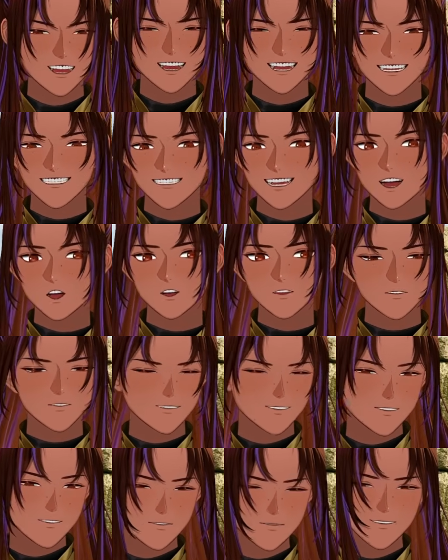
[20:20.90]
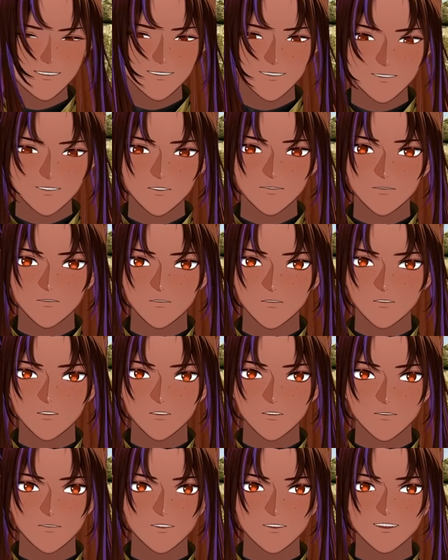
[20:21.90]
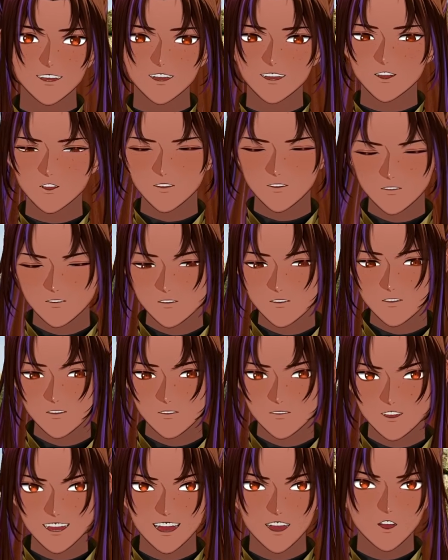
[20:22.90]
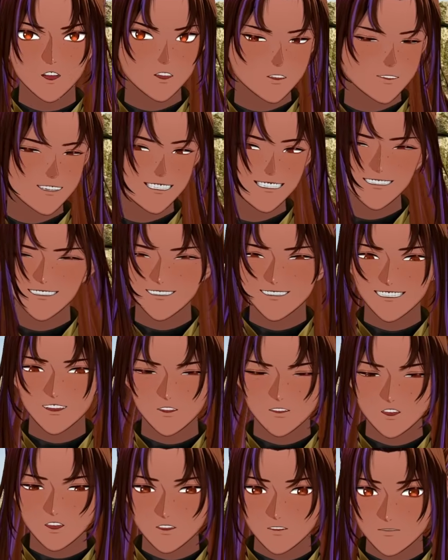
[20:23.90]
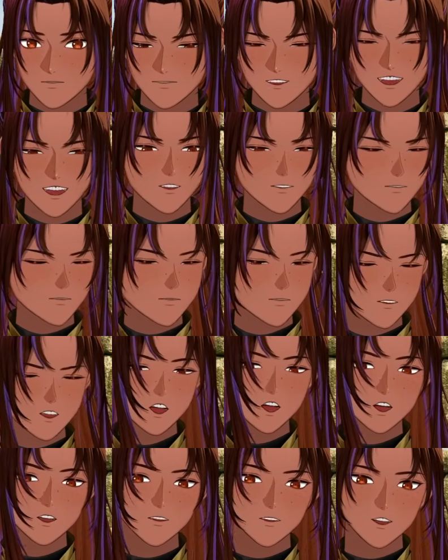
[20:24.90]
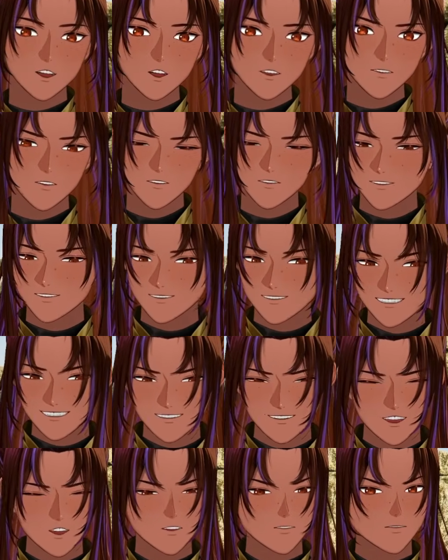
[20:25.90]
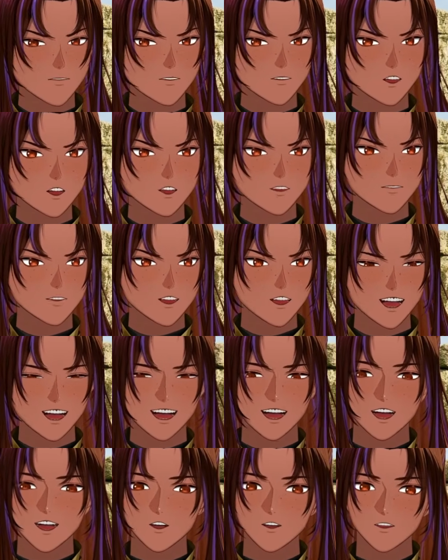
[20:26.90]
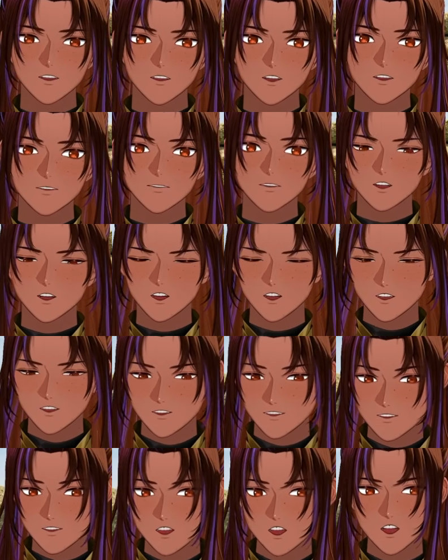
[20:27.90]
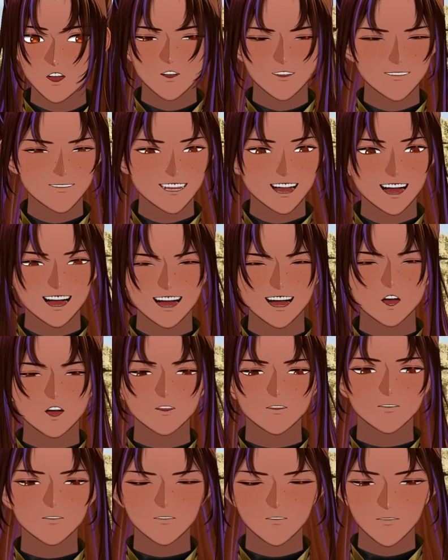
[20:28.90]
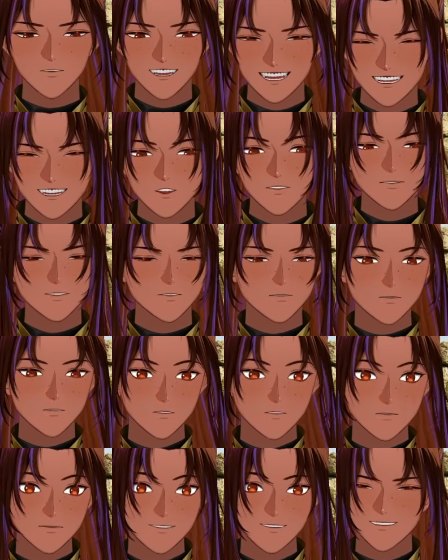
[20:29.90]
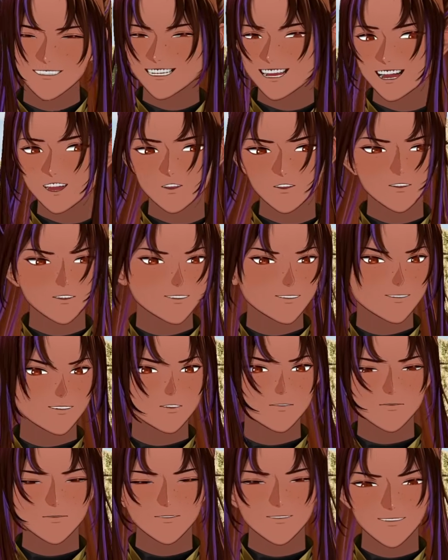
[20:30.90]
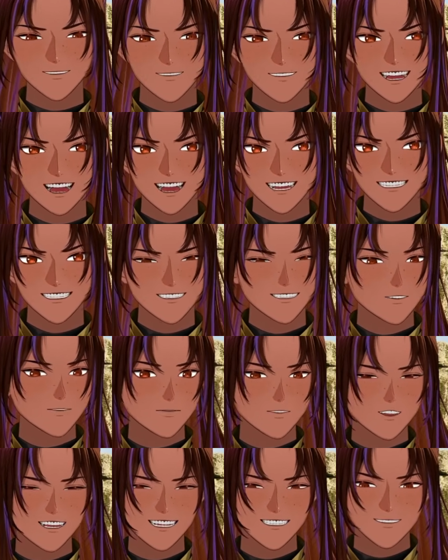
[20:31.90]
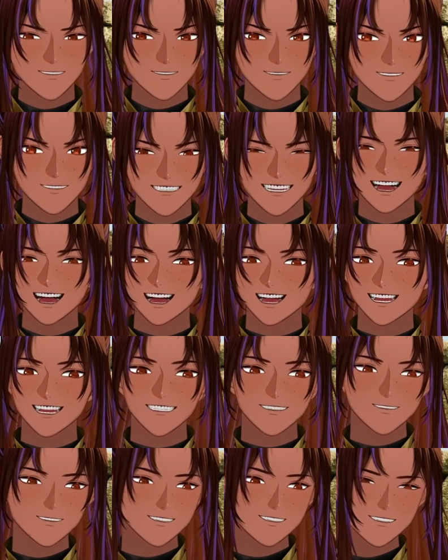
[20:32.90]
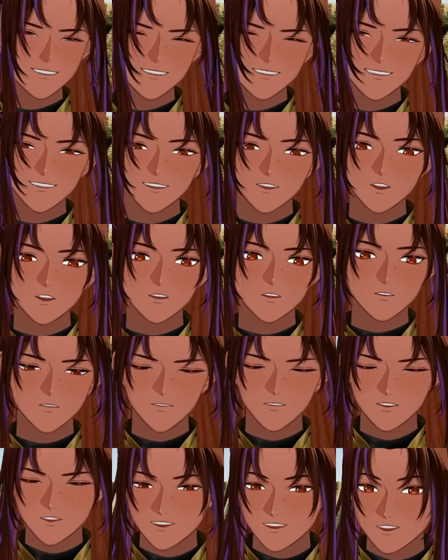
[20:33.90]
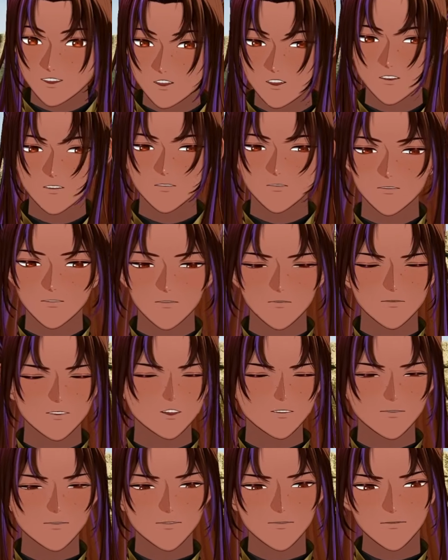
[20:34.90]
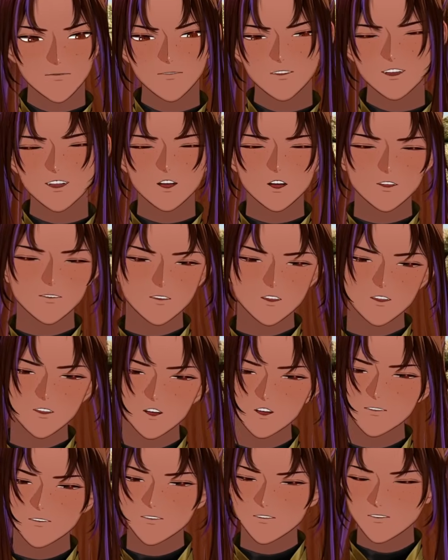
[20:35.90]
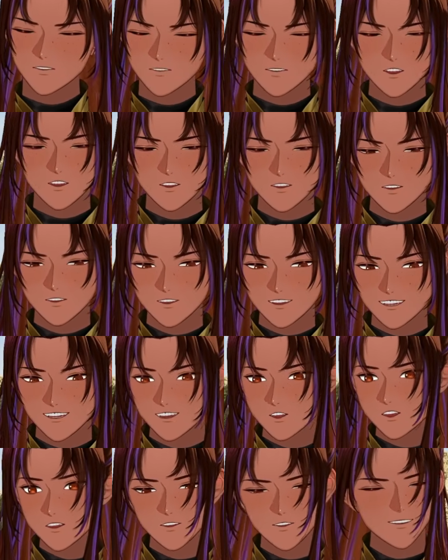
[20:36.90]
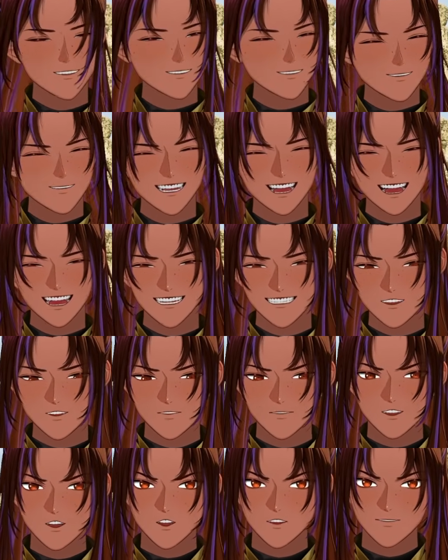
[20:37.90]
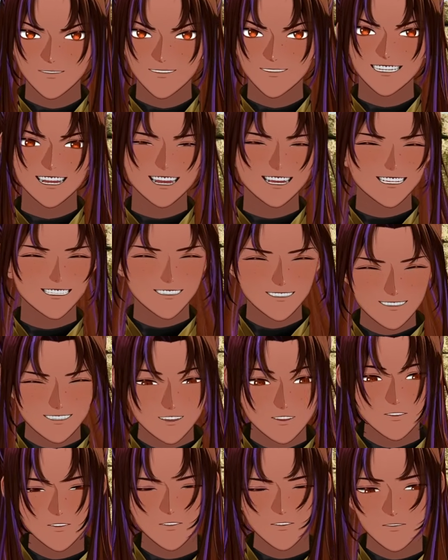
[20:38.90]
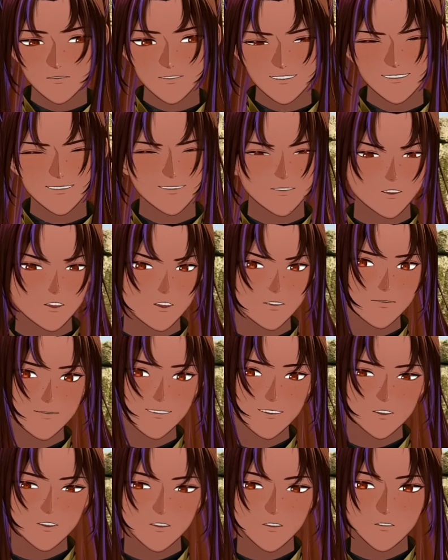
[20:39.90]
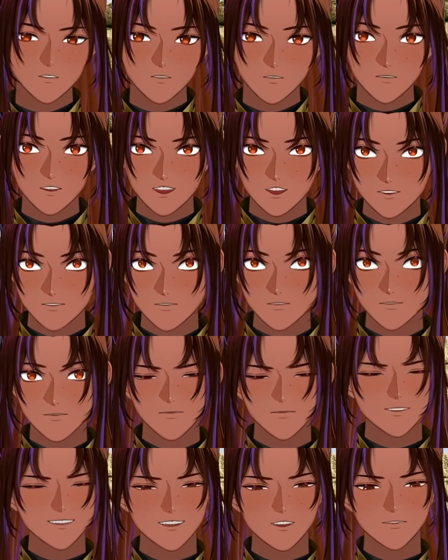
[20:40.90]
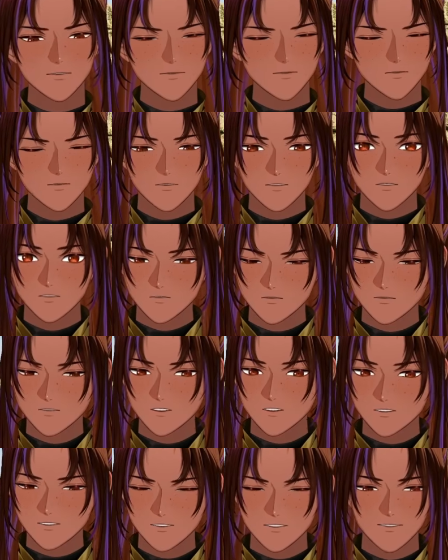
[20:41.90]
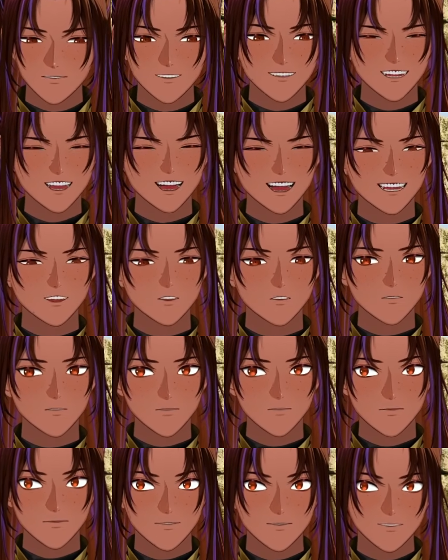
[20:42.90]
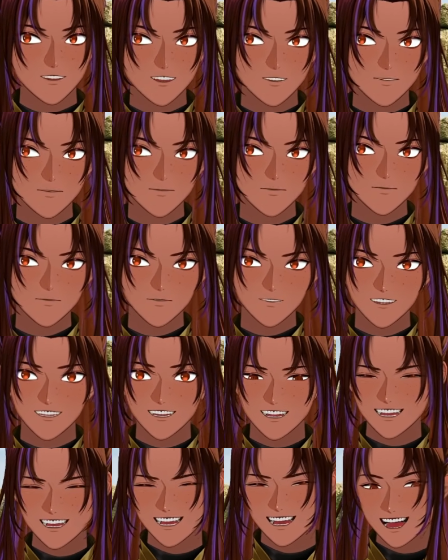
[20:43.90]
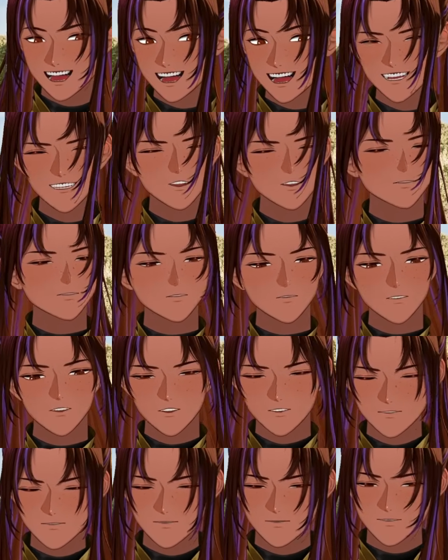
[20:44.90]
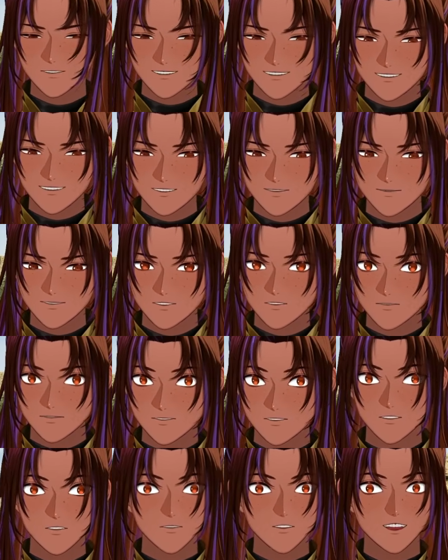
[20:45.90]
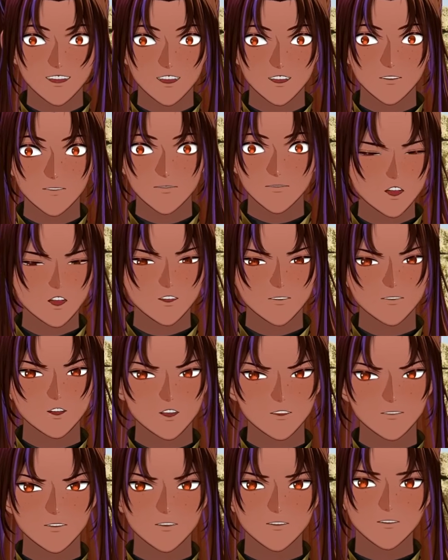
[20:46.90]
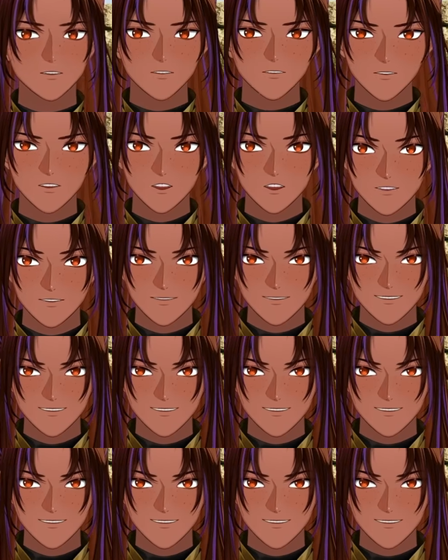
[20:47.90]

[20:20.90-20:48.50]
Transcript: Now, what this means is if you shoot it down a doorway or a narrow 5-foot hallway, or even a 10-foot hallway, you have locked out your enemy movement. They can't just step to the side and get past it. It's a huge, huge problem. If you're ever dungeoning or in tight environments, Gust of Wind is going to be incredible. Pick up some scrolls of it, 100%. And if we want a funny spell, we do have 500 Toads.